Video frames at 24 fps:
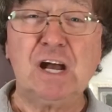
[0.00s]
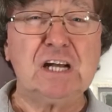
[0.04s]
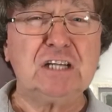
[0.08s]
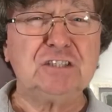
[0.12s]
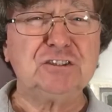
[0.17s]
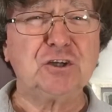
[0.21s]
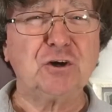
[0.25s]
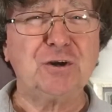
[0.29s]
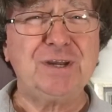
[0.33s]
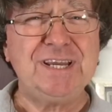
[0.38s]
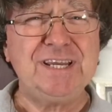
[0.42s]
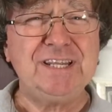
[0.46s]

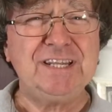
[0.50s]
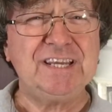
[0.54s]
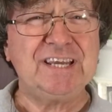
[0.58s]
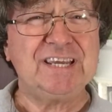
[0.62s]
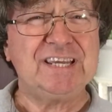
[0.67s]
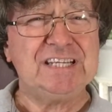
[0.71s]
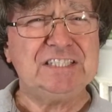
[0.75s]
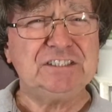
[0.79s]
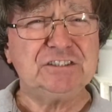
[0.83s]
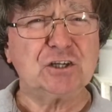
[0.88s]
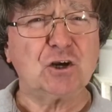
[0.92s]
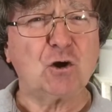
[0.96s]
so heating
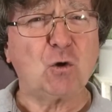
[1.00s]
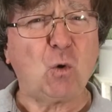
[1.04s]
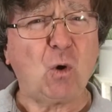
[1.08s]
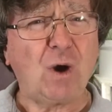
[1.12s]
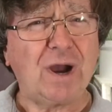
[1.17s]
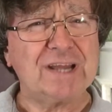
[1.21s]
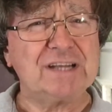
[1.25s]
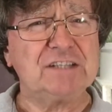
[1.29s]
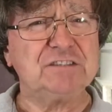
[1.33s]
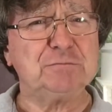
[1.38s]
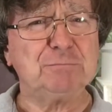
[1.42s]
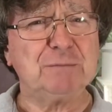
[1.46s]
isn't
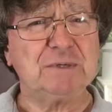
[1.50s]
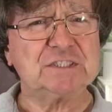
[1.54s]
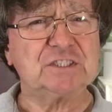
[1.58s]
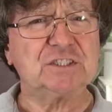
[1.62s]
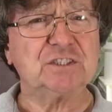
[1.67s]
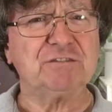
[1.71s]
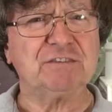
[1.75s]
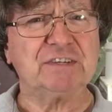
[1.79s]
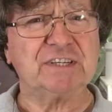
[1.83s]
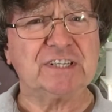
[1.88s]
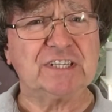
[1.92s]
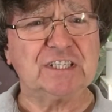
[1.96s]
quite as much
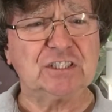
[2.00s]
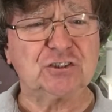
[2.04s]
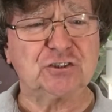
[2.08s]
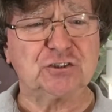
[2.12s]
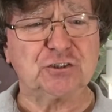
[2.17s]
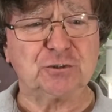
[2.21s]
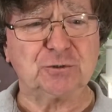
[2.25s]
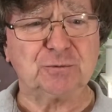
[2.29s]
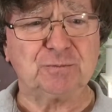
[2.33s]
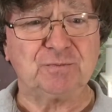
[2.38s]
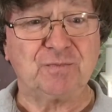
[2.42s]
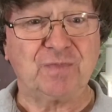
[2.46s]
of an
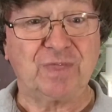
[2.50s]
issue.